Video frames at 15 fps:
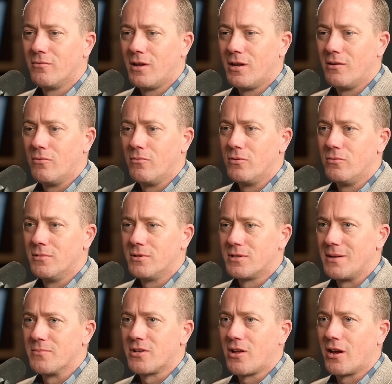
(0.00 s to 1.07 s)
then it
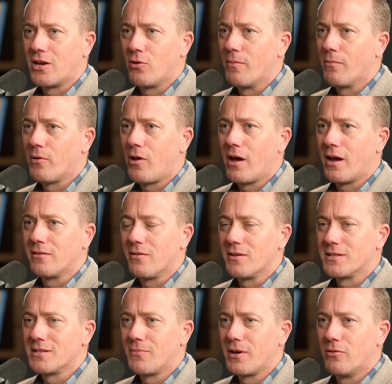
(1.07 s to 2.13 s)
seems like you're implying that
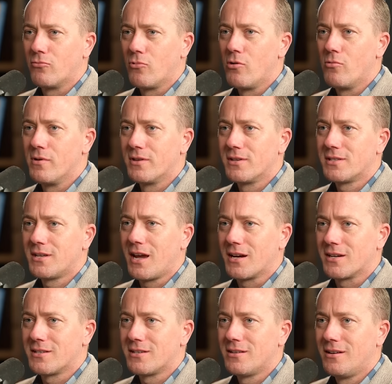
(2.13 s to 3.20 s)
there's something wrong with
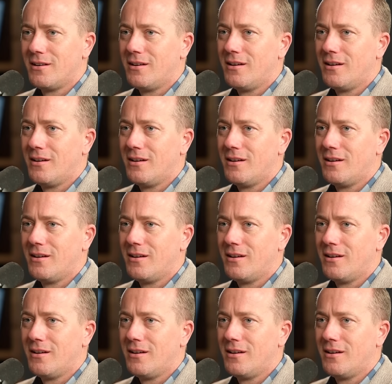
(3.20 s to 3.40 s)
sex.